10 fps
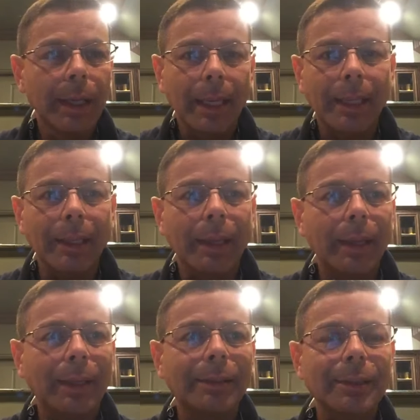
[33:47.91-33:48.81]

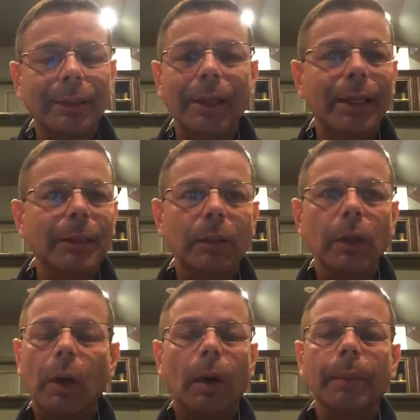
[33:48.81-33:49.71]
instant lights?
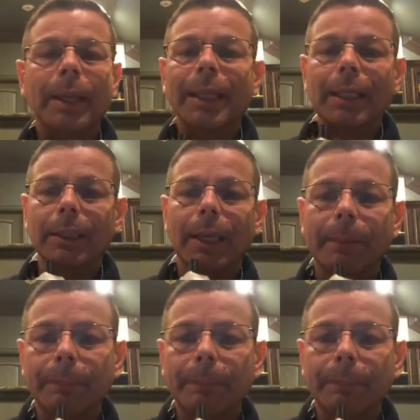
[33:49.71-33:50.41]
No, I'm not getting that.